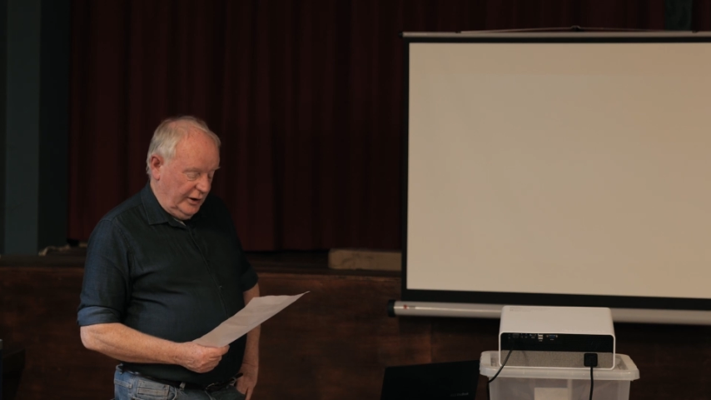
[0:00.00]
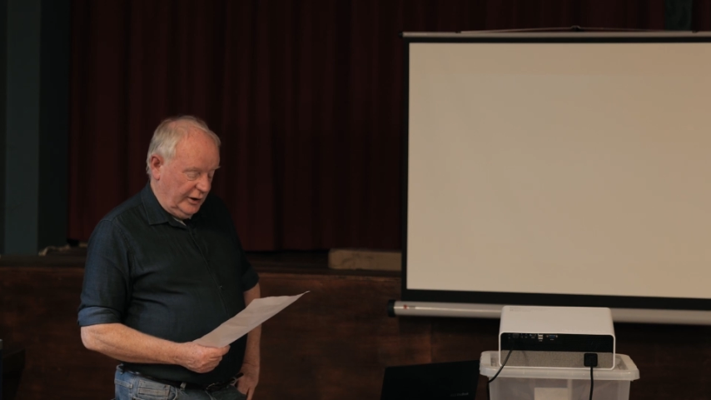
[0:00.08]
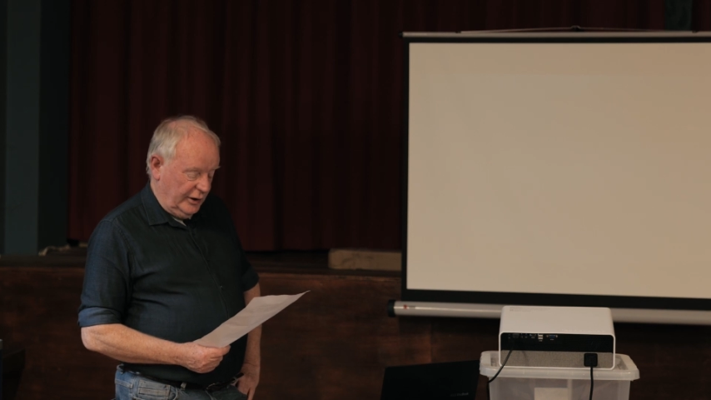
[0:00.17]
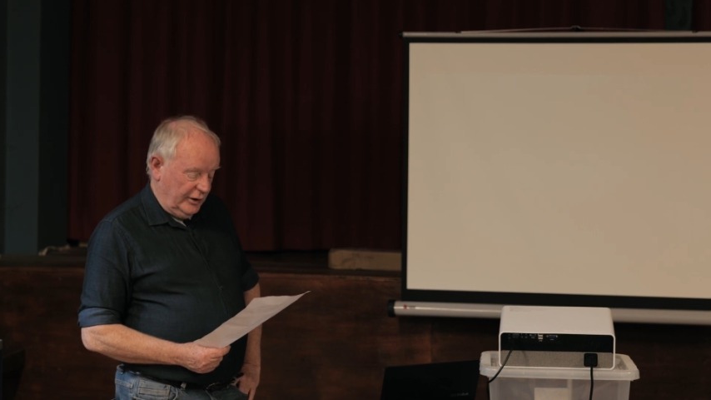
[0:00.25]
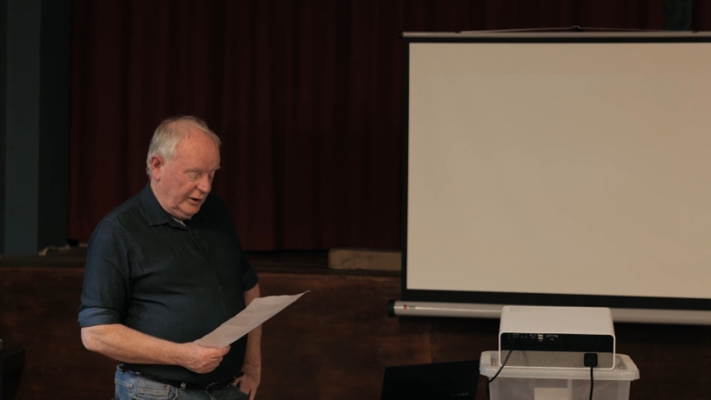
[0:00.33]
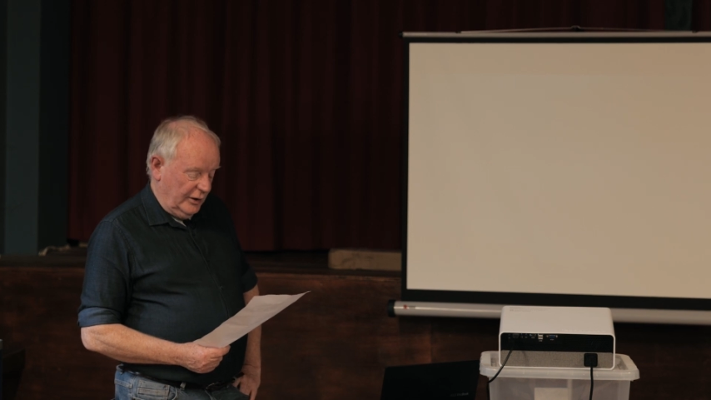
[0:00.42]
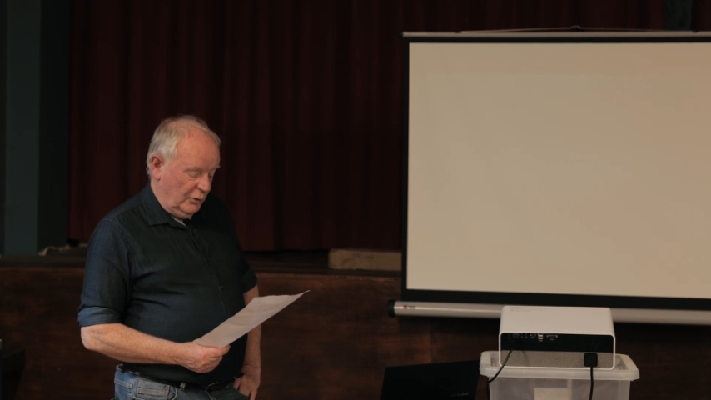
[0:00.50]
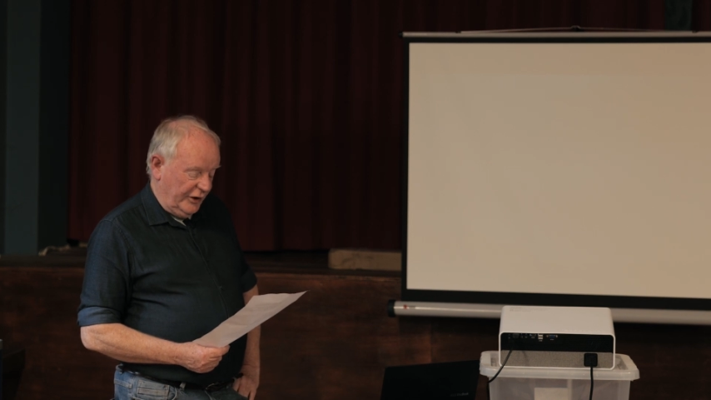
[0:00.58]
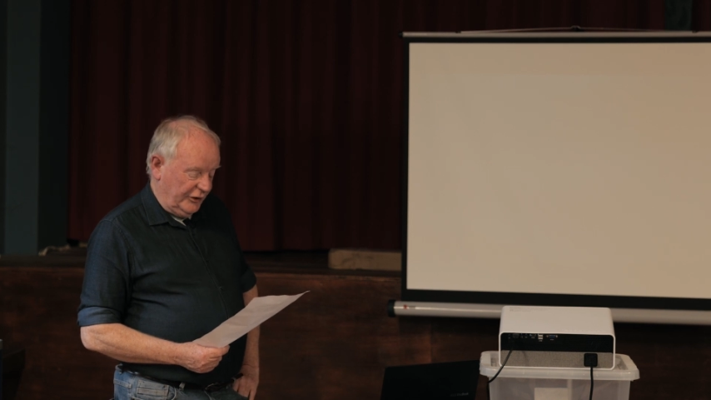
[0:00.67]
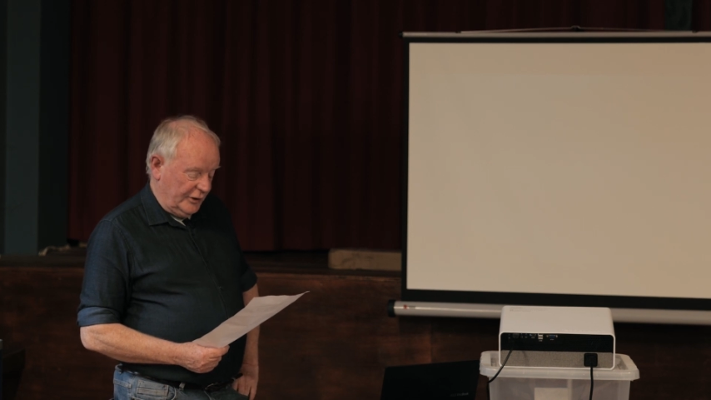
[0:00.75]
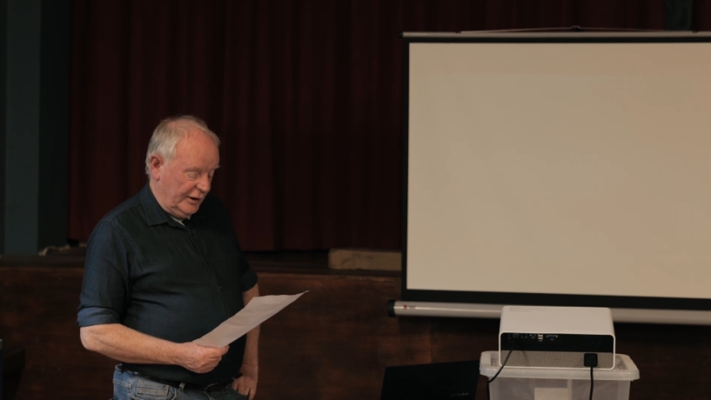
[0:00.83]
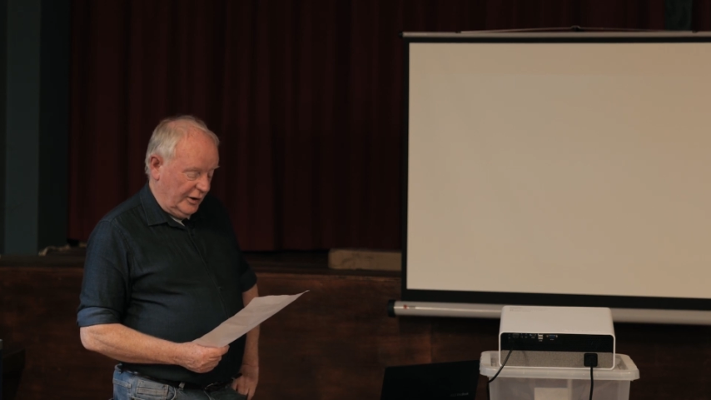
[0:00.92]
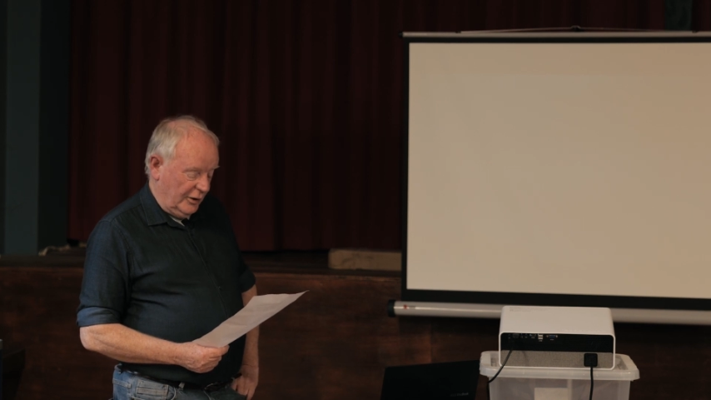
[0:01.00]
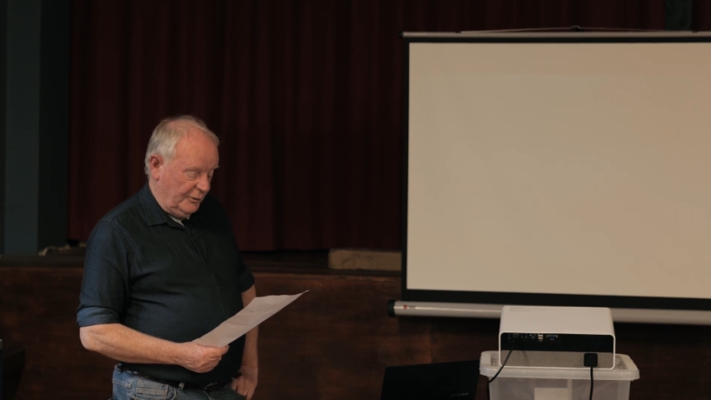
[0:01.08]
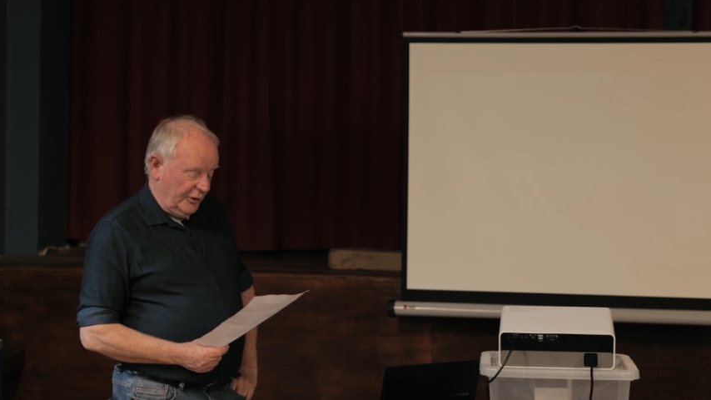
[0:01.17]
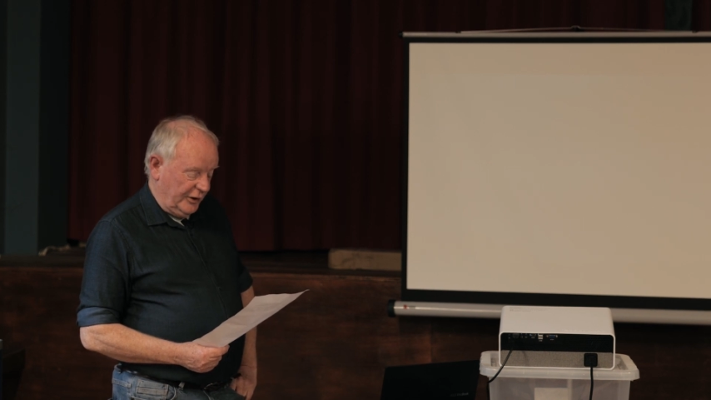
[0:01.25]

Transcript: in West Clare